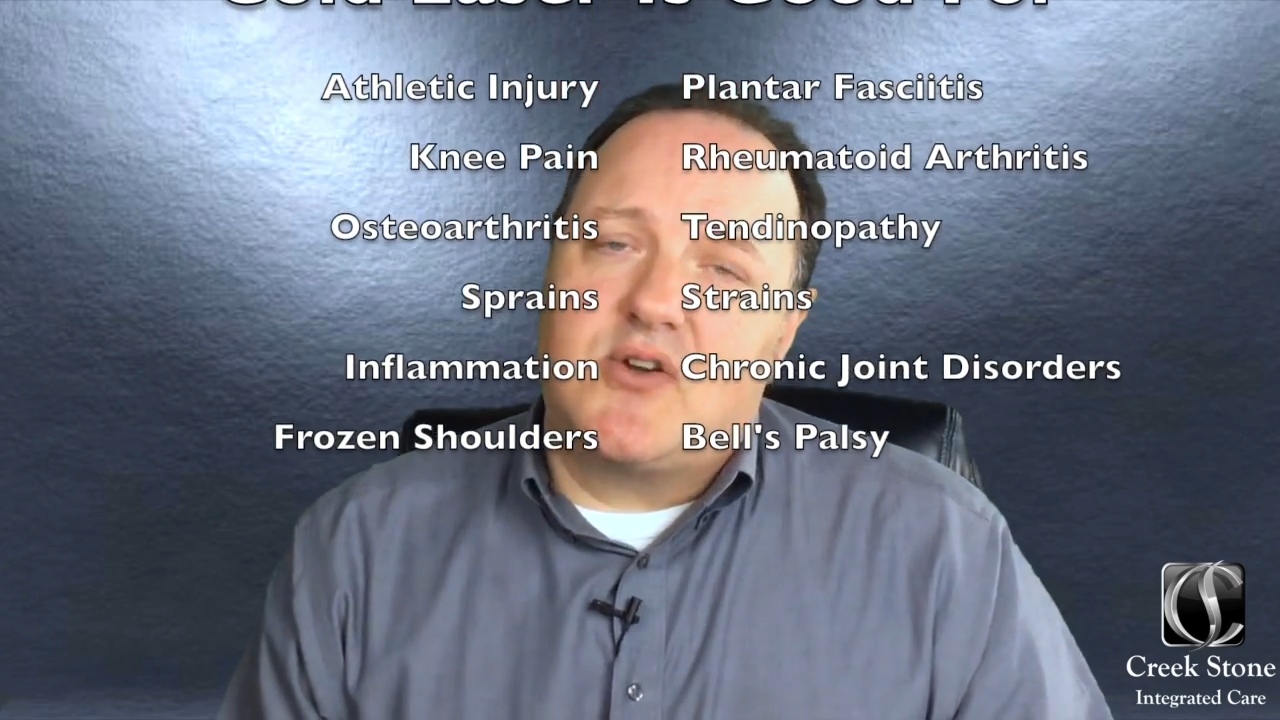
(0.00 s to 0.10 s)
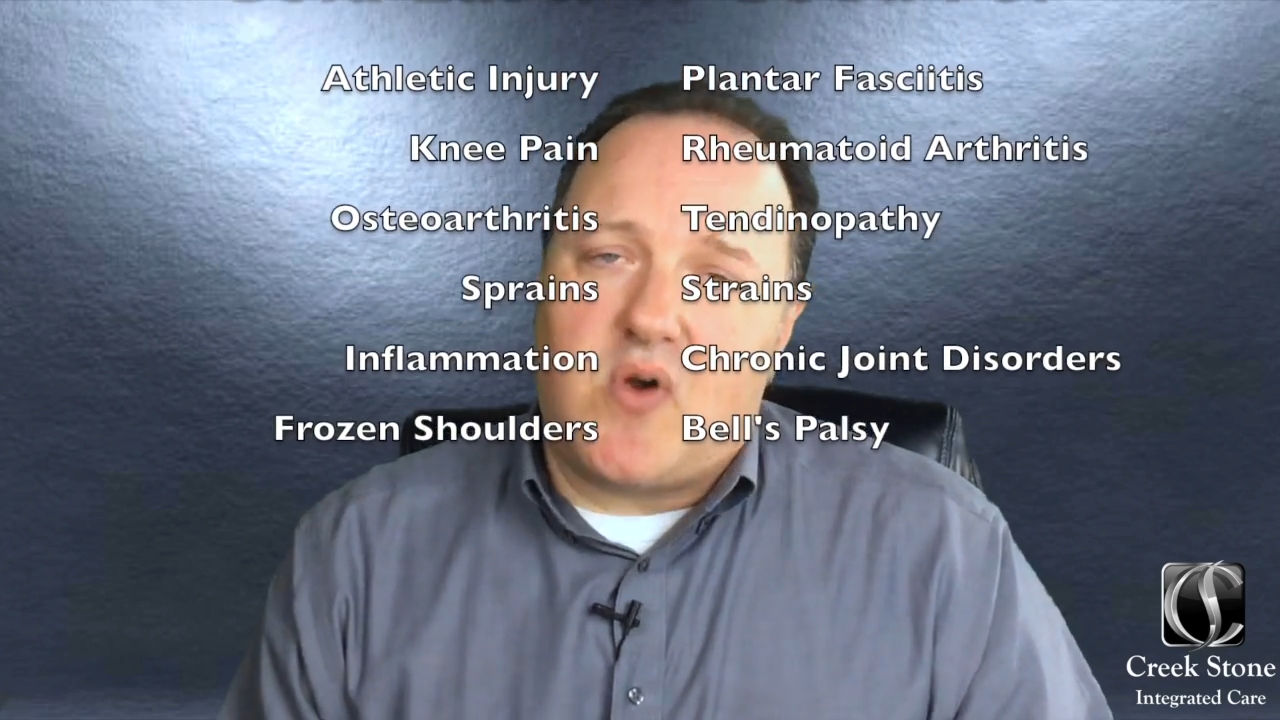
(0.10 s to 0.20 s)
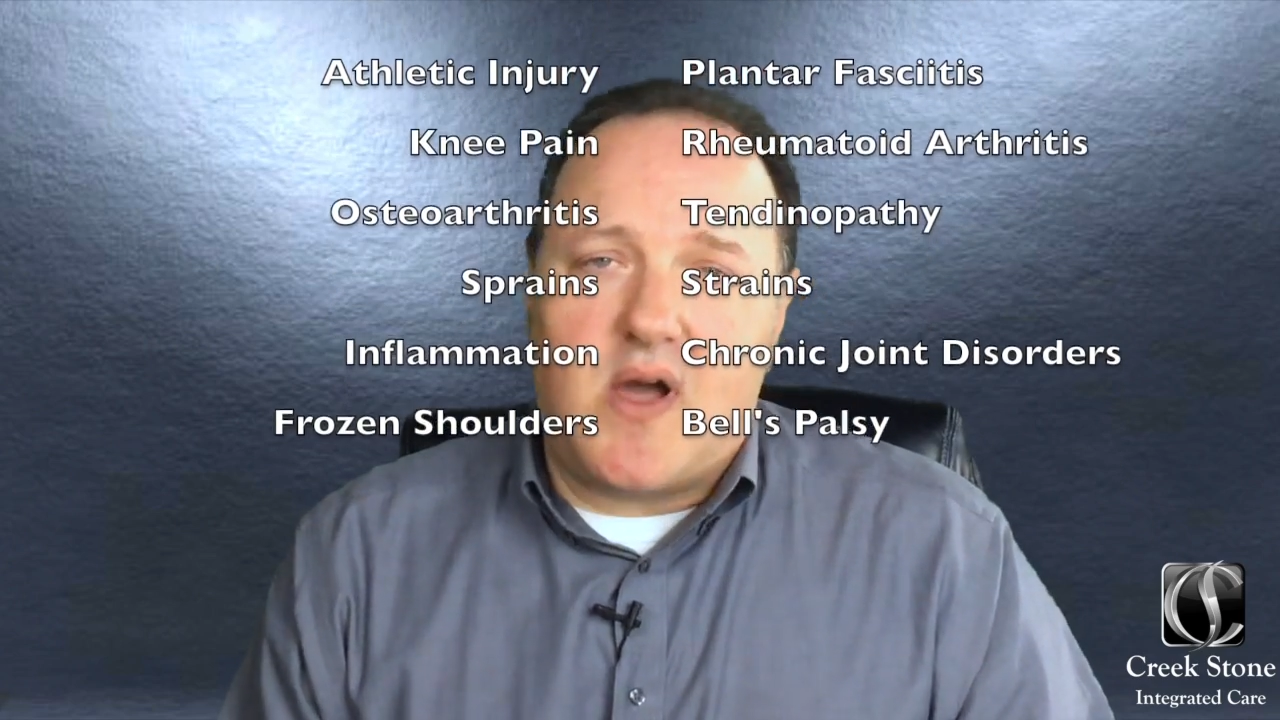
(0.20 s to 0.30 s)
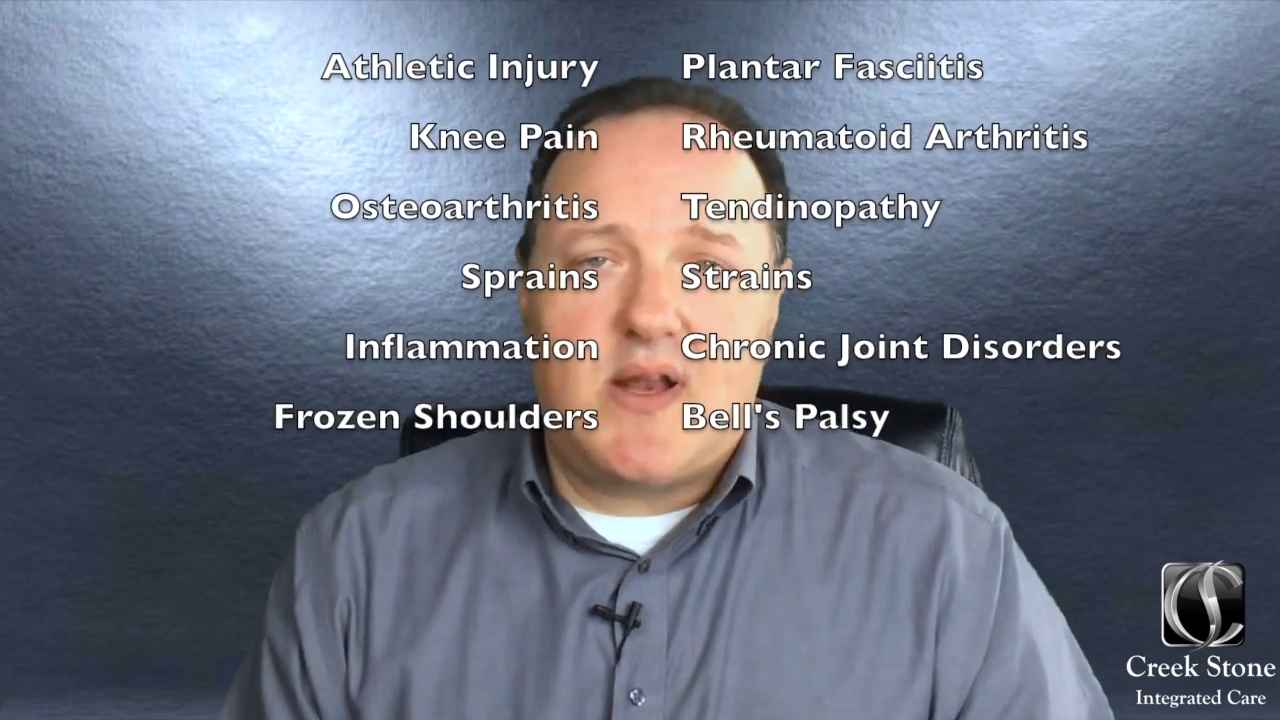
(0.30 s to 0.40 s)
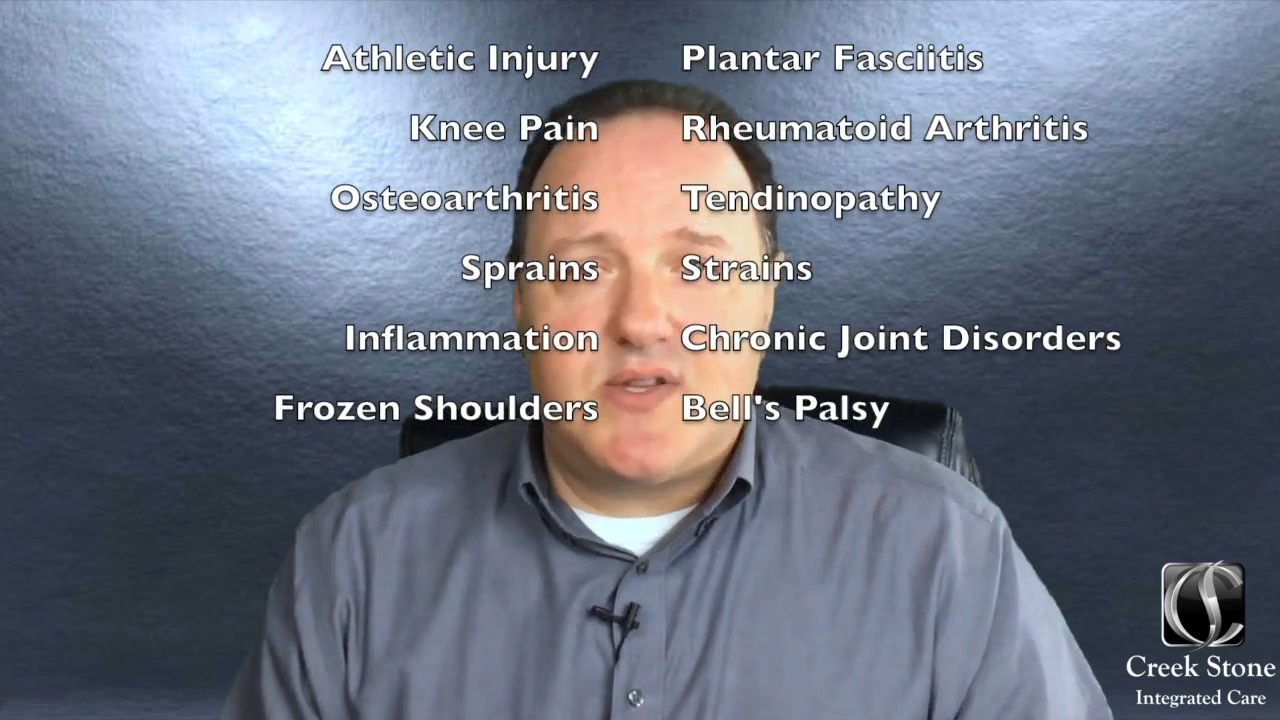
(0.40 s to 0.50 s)

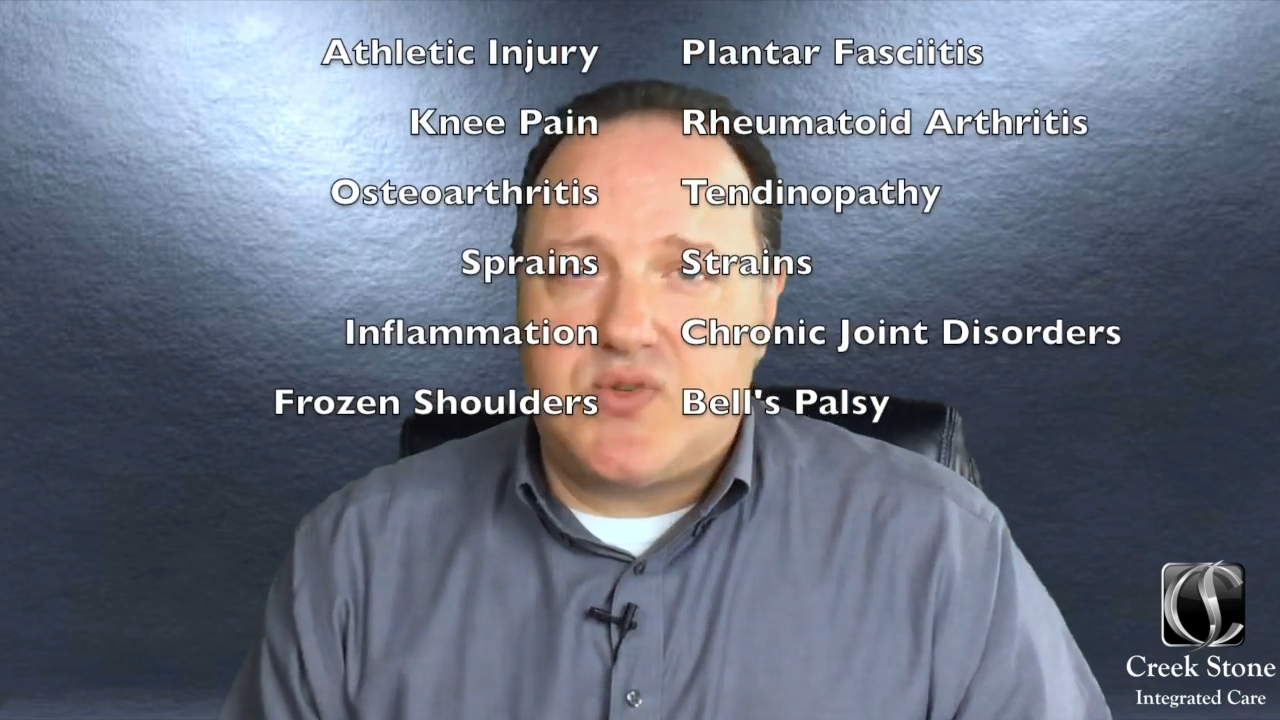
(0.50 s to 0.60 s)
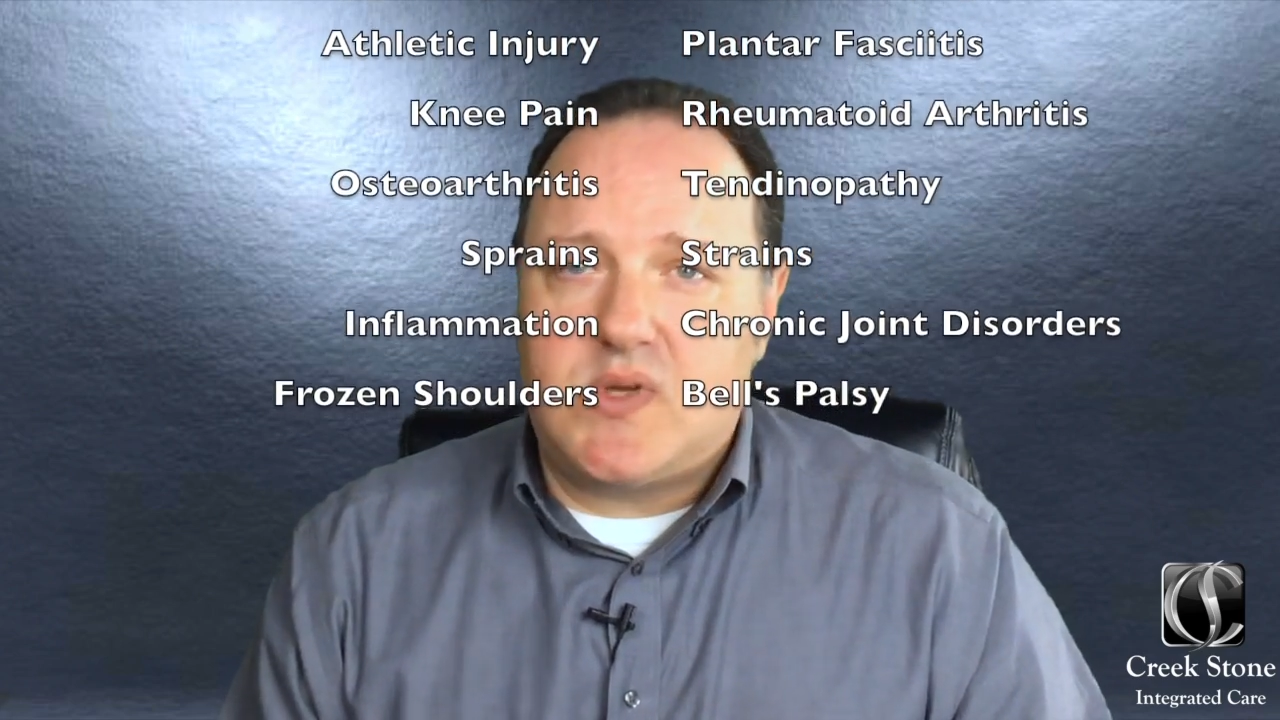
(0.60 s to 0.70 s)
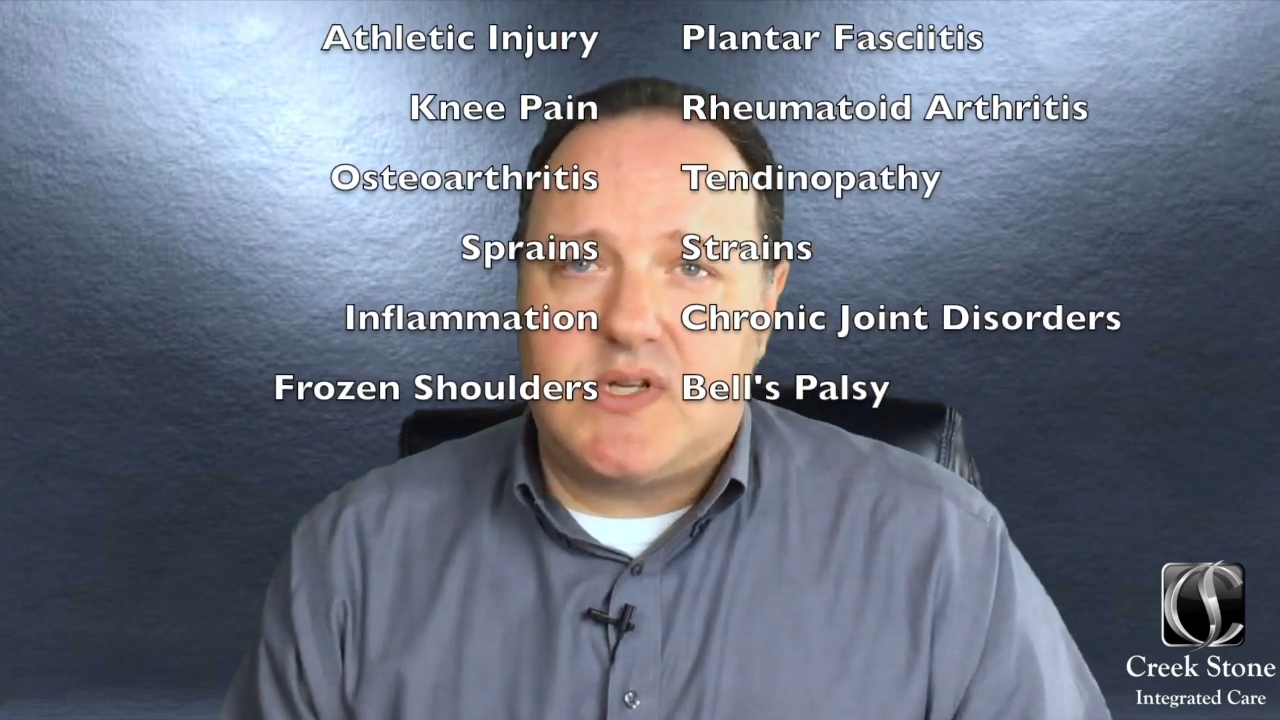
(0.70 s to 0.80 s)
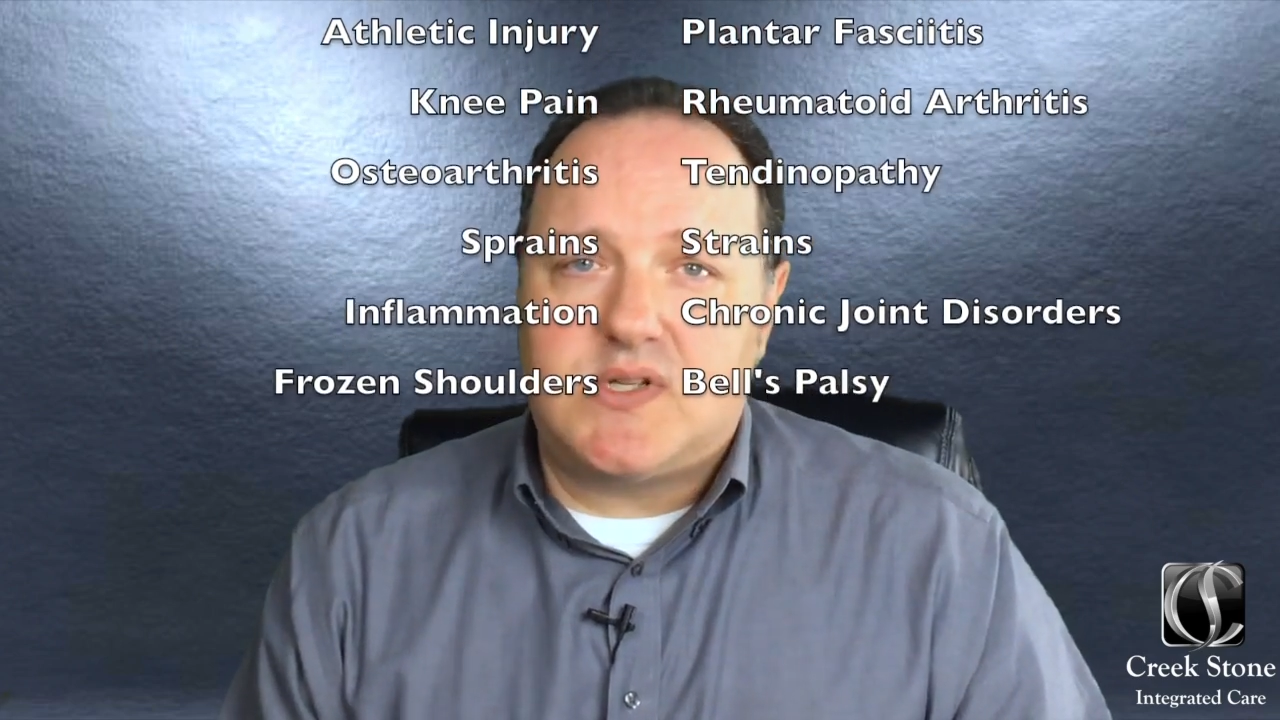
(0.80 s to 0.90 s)
chronic joint